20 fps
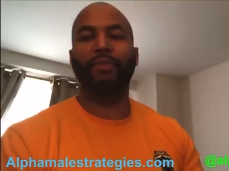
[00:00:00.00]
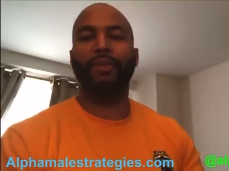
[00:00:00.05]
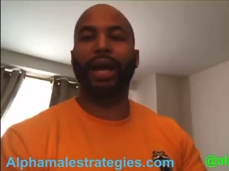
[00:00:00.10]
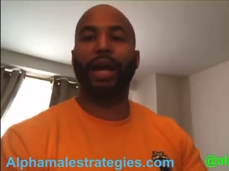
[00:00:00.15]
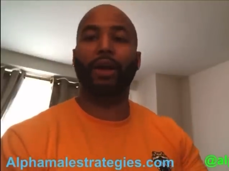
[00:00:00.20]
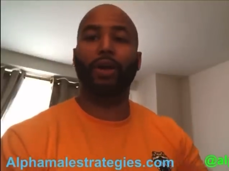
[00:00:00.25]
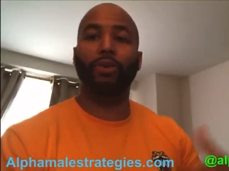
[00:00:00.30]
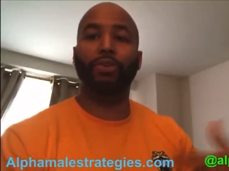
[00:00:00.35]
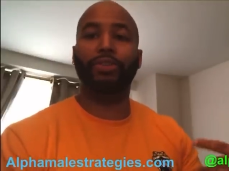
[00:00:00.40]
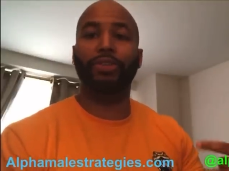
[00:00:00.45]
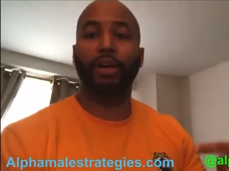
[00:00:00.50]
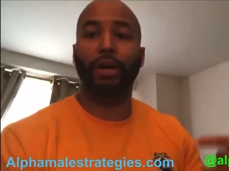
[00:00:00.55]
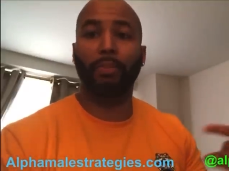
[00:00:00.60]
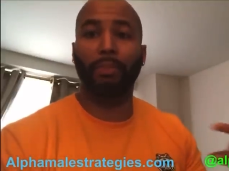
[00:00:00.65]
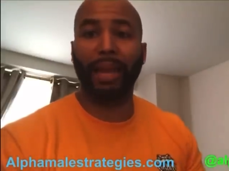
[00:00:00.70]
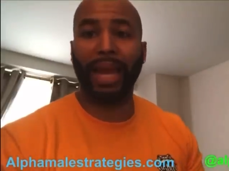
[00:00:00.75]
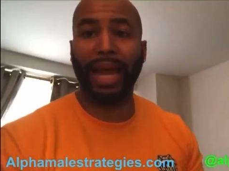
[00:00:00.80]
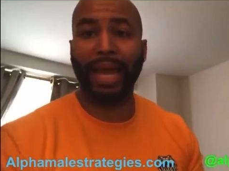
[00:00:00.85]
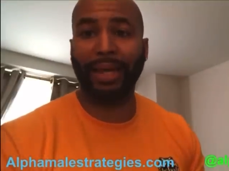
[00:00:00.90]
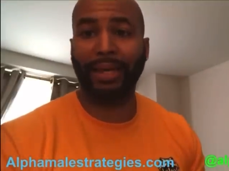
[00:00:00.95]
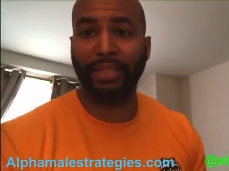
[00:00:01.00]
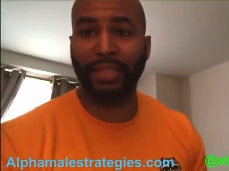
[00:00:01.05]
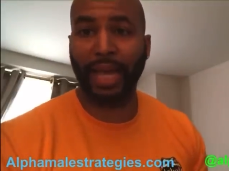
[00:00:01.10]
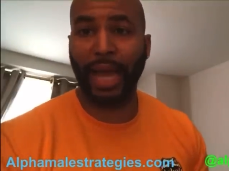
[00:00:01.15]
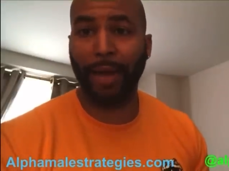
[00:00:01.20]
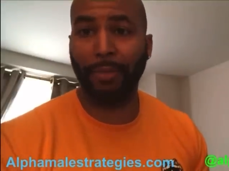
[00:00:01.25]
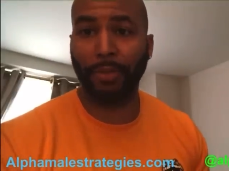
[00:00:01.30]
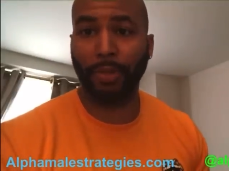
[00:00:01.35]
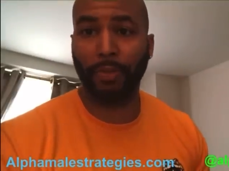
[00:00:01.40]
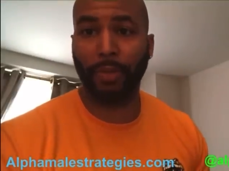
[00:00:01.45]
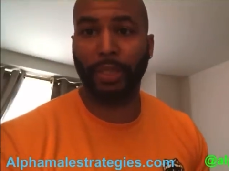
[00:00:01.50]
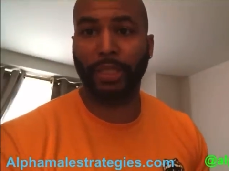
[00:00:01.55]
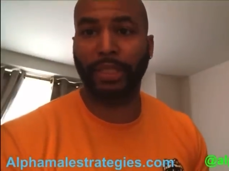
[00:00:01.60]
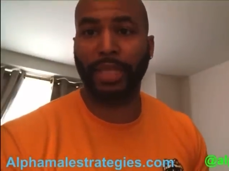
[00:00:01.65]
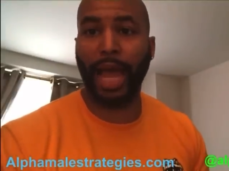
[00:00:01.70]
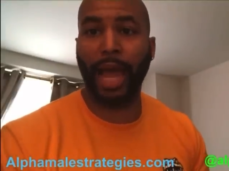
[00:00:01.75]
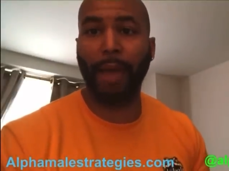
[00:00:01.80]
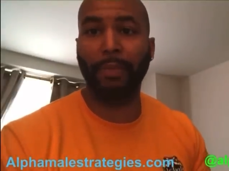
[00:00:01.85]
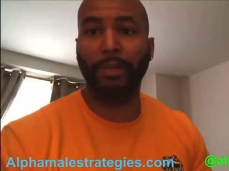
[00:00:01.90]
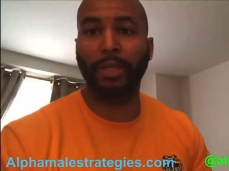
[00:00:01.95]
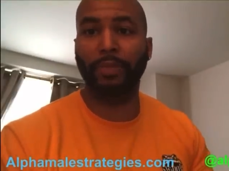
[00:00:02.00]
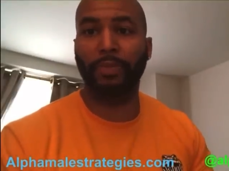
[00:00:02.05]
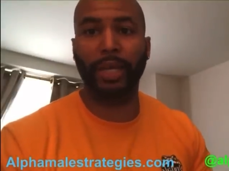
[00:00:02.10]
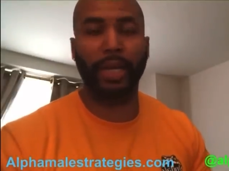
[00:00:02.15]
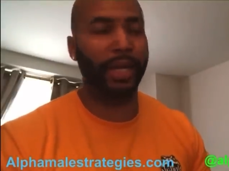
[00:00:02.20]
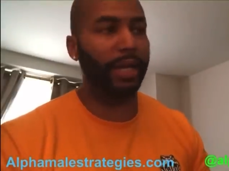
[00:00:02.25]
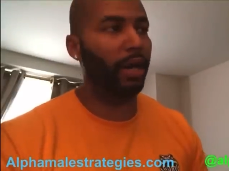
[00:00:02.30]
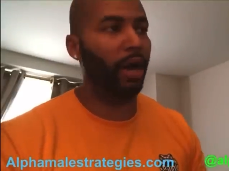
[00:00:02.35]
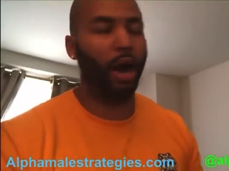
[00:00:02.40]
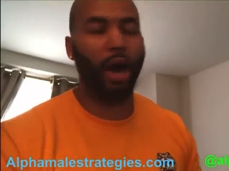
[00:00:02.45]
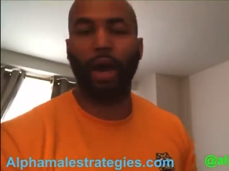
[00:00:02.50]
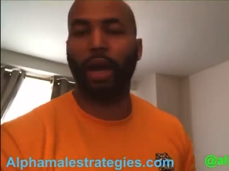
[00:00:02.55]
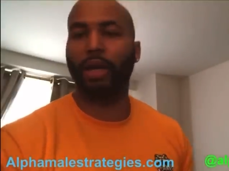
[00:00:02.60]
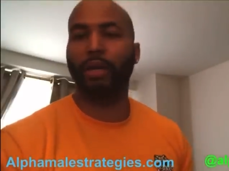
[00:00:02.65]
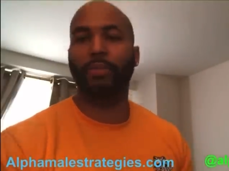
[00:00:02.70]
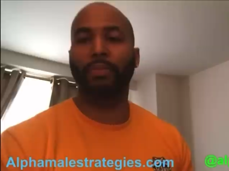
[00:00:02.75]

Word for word: I go to a black establishment in Harlem,